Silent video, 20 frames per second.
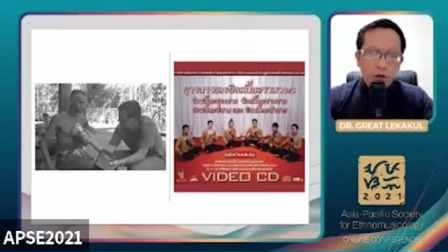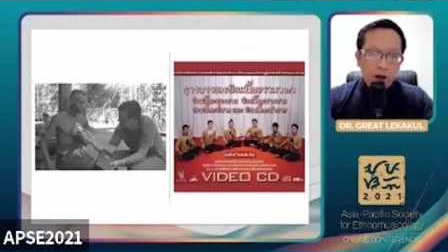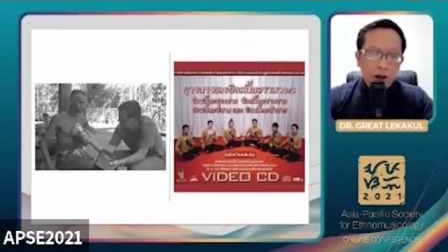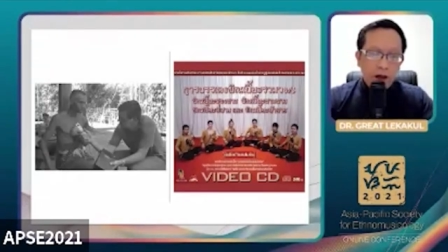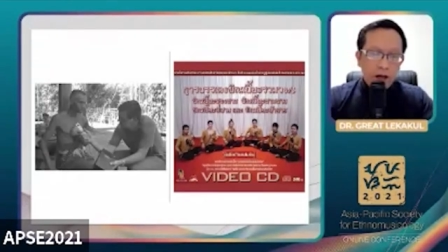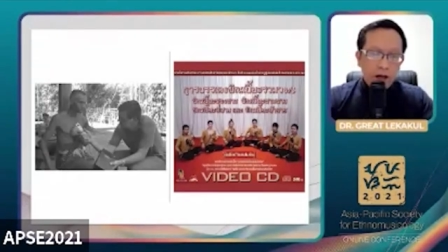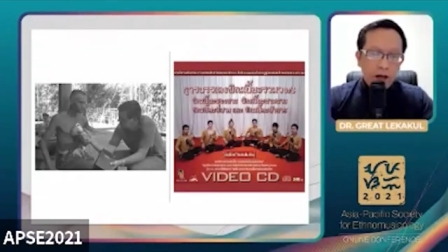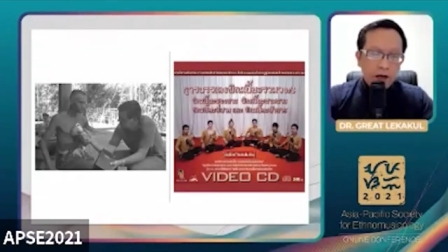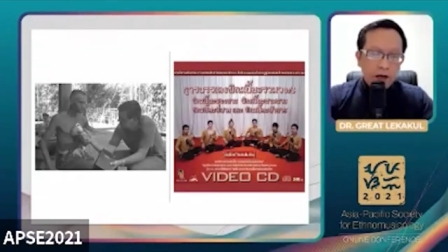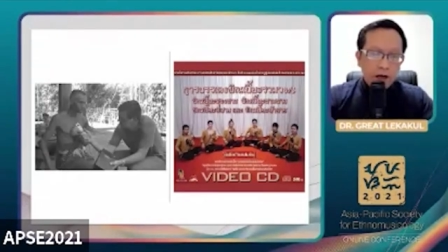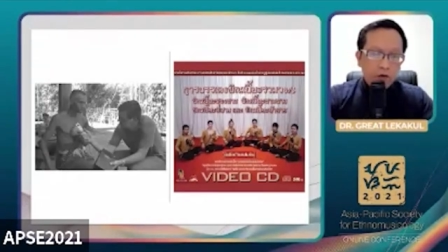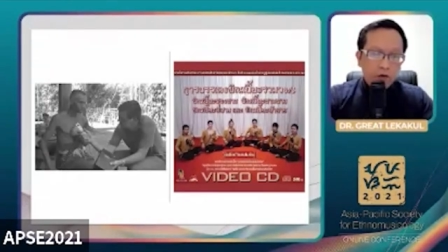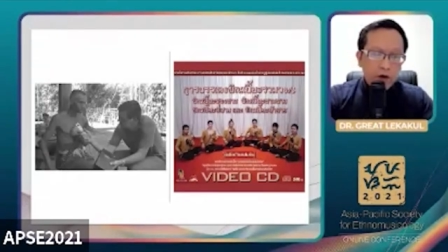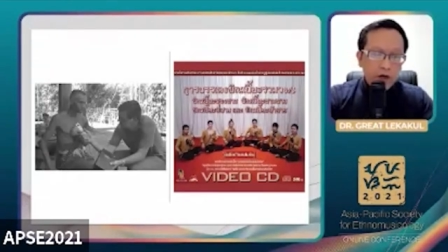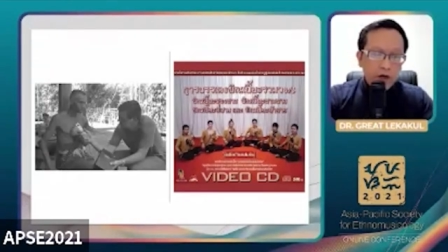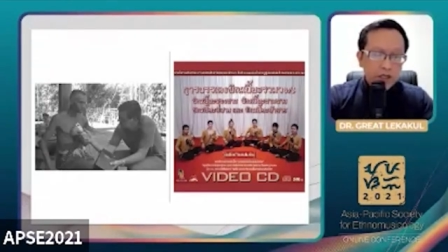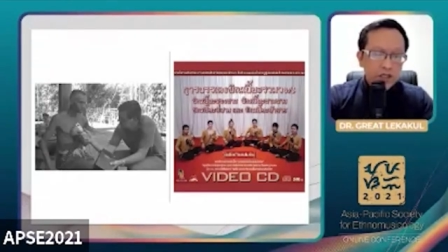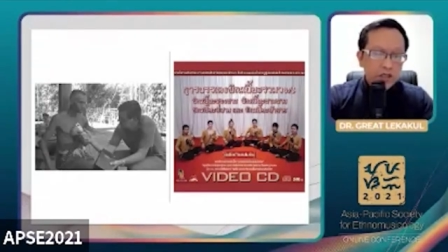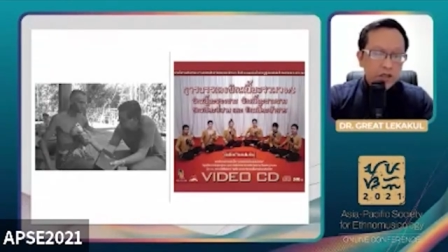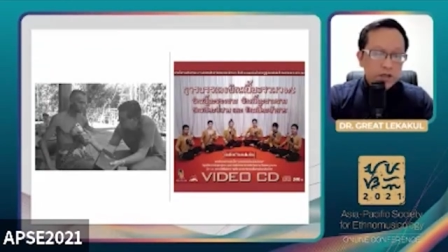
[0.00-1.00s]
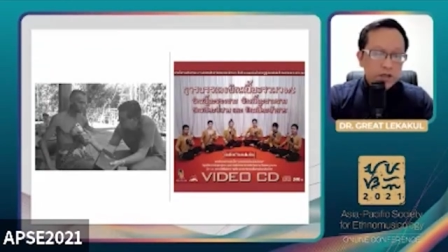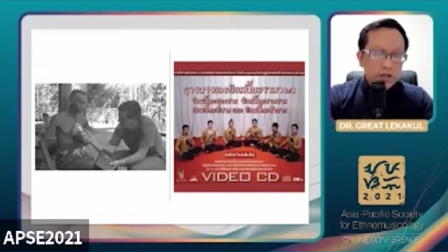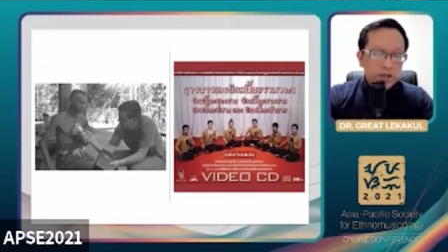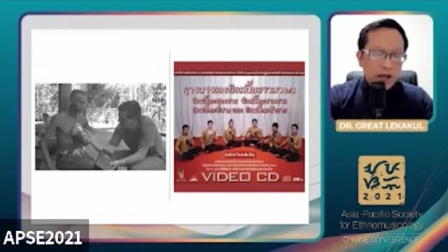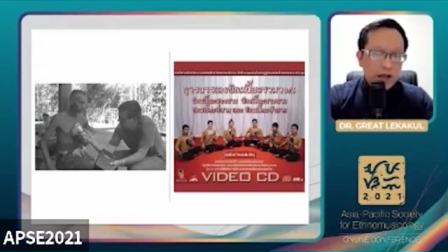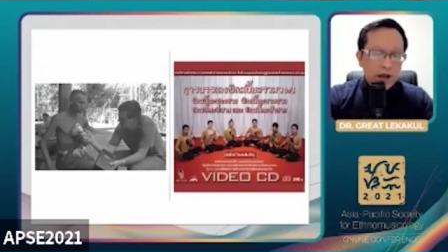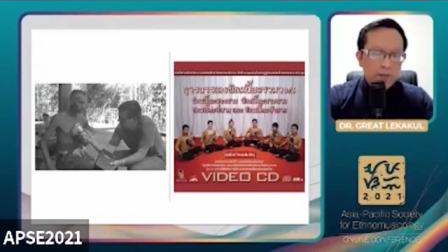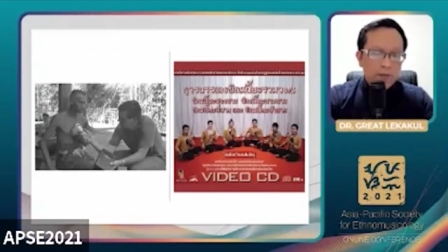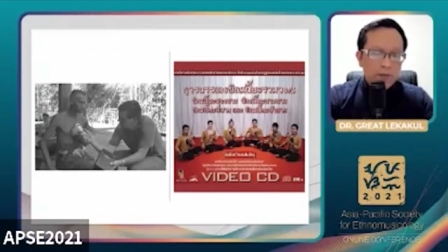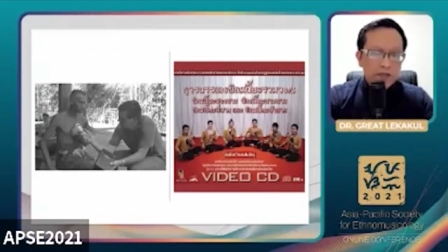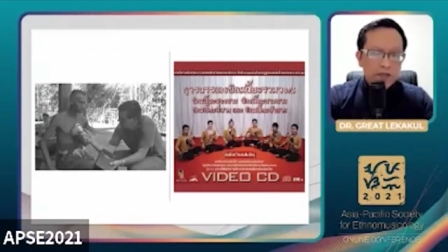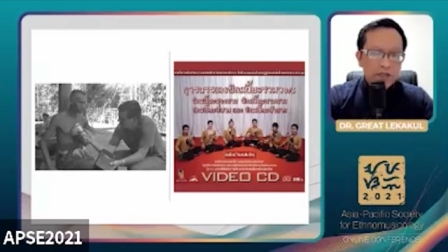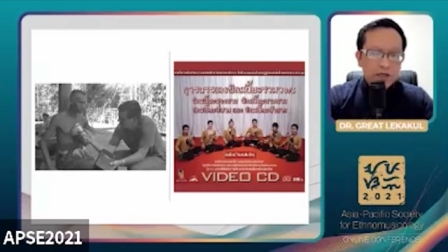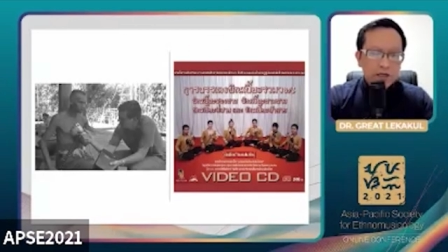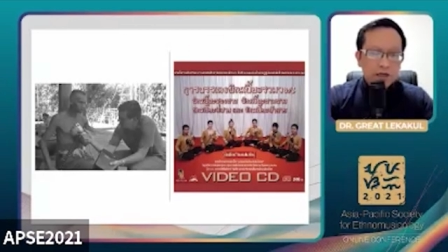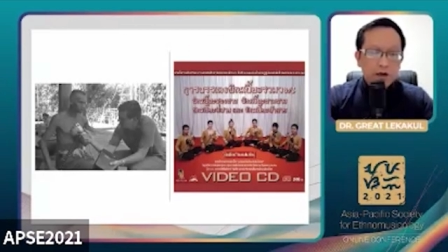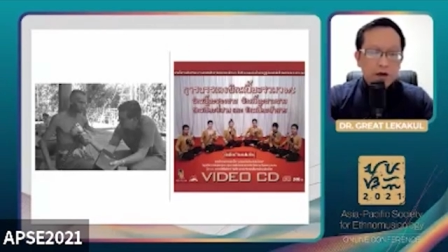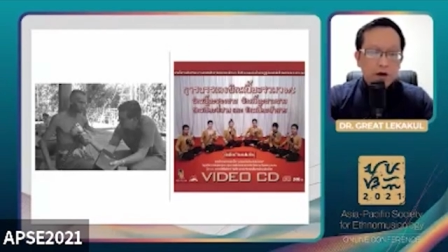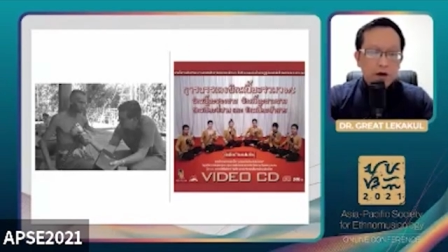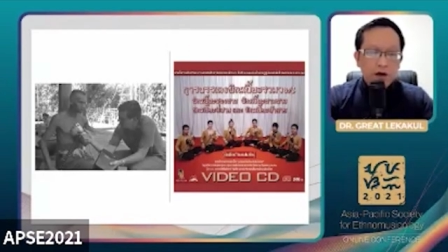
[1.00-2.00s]
the way in which Thai
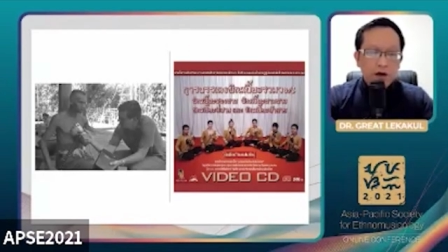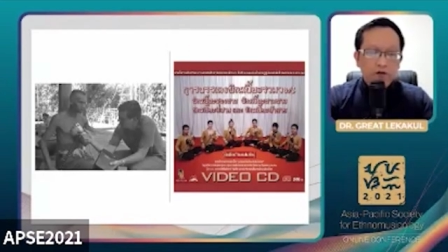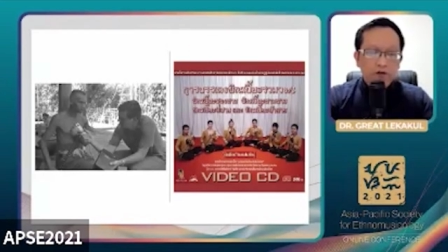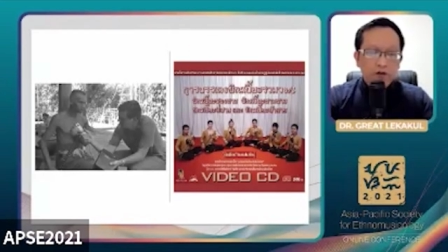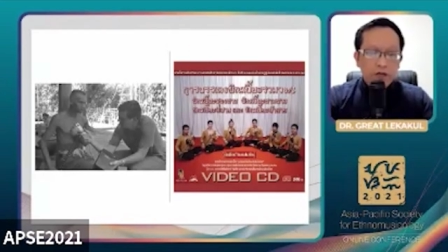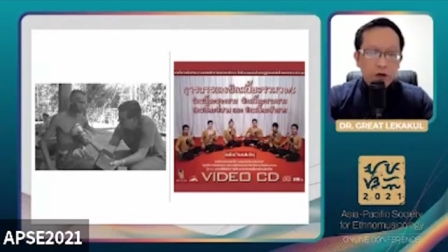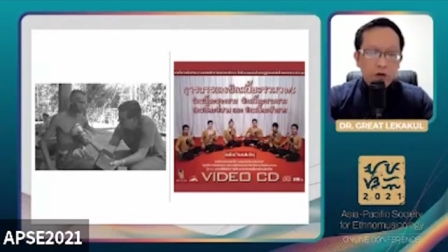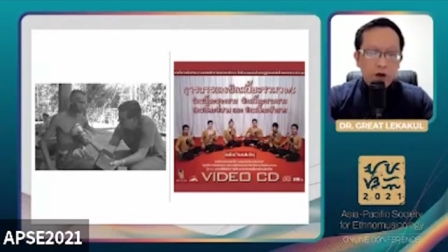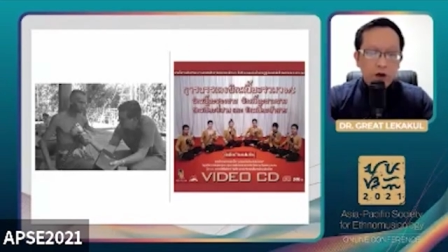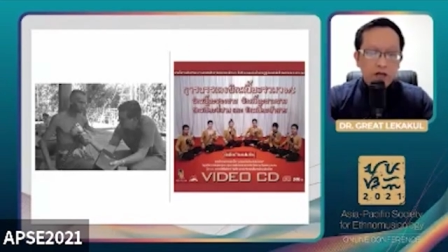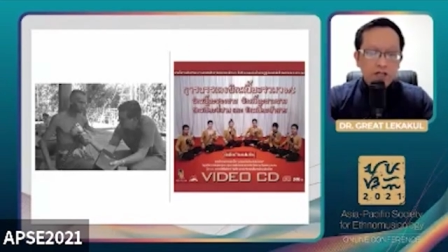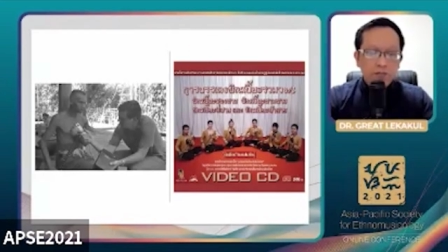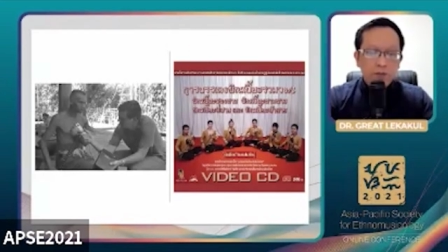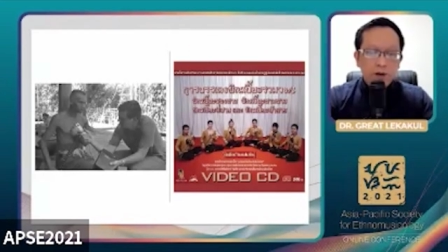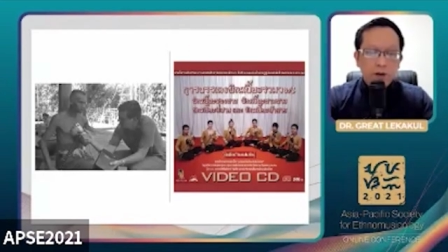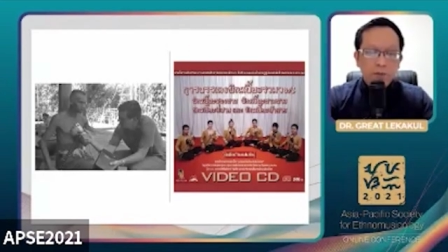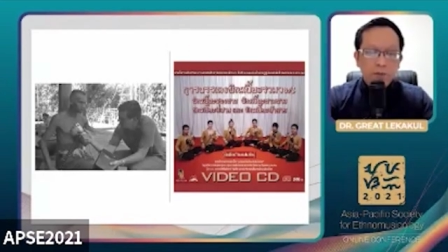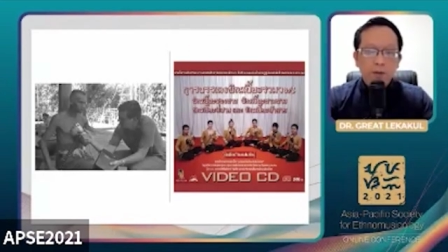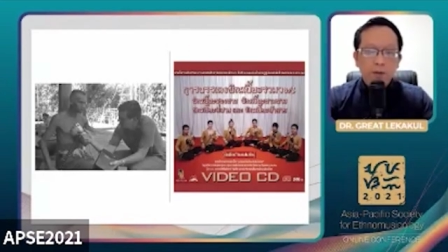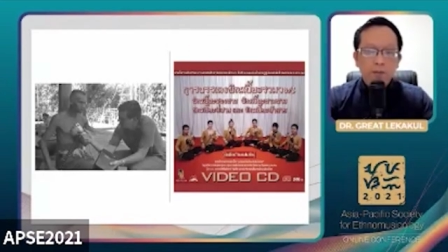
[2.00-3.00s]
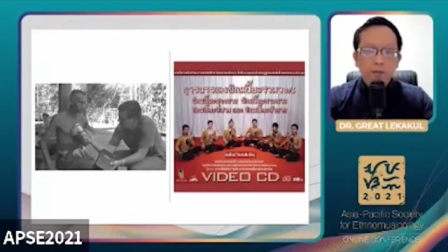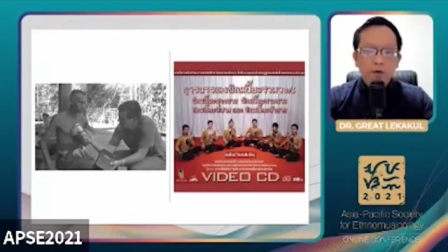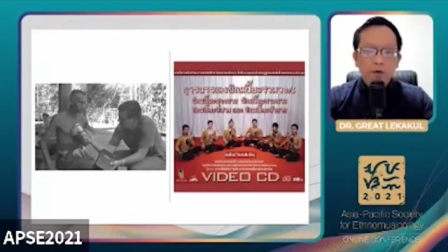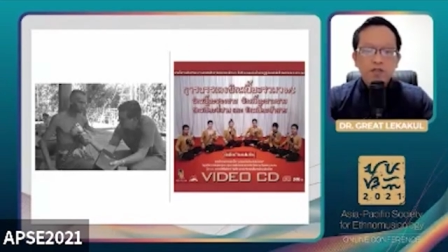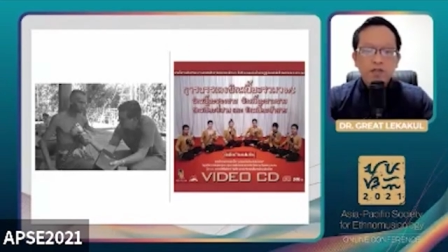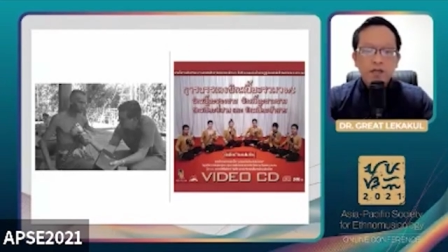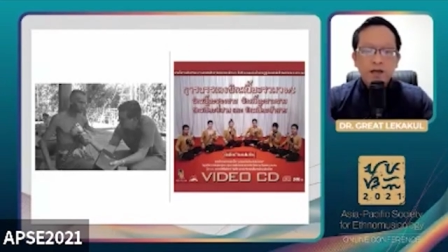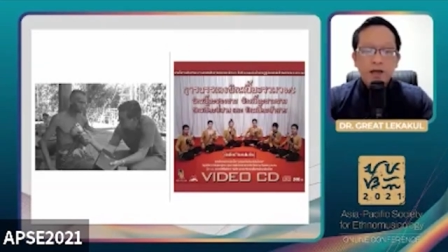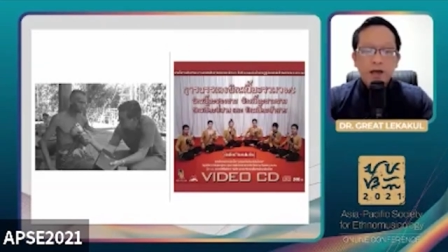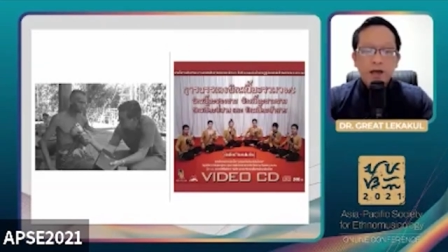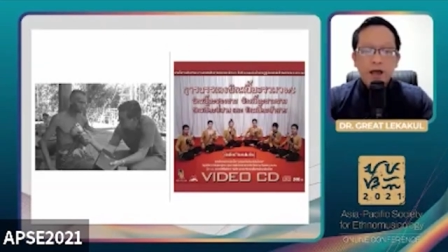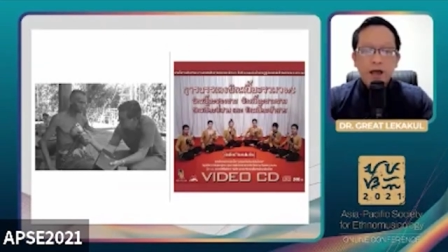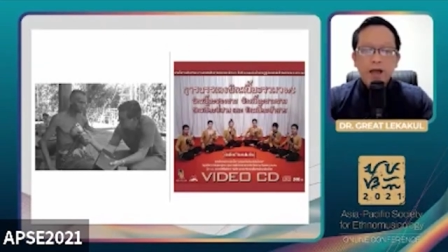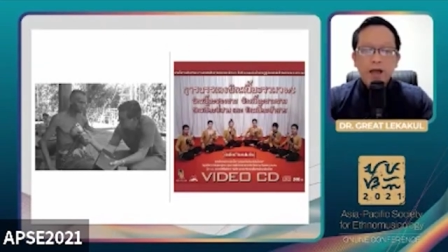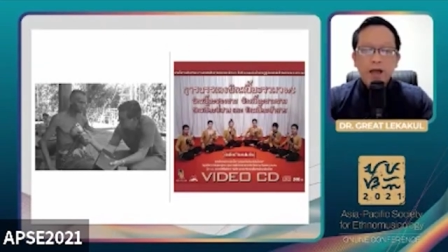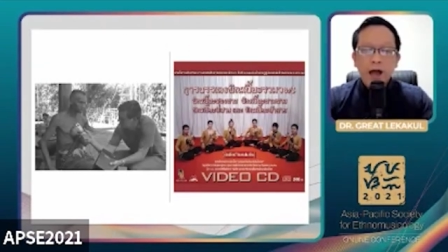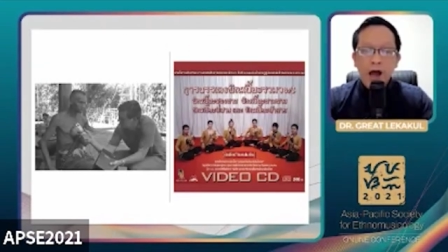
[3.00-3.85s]
musicians revitalize Phin Pia music